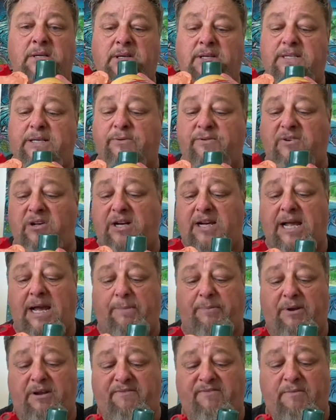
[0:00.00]
So we've got a
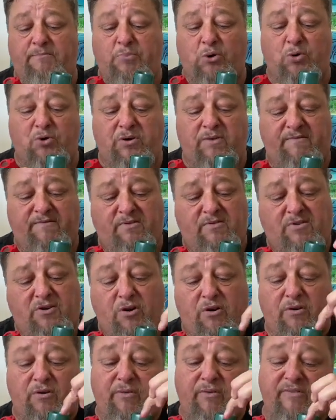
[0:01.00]
couple of important
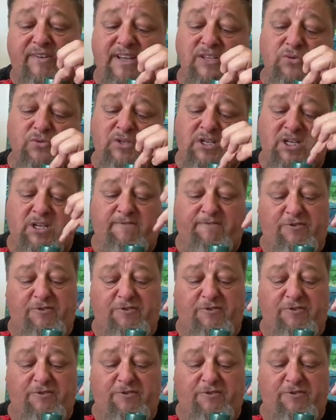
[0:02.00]
coronary vessels here.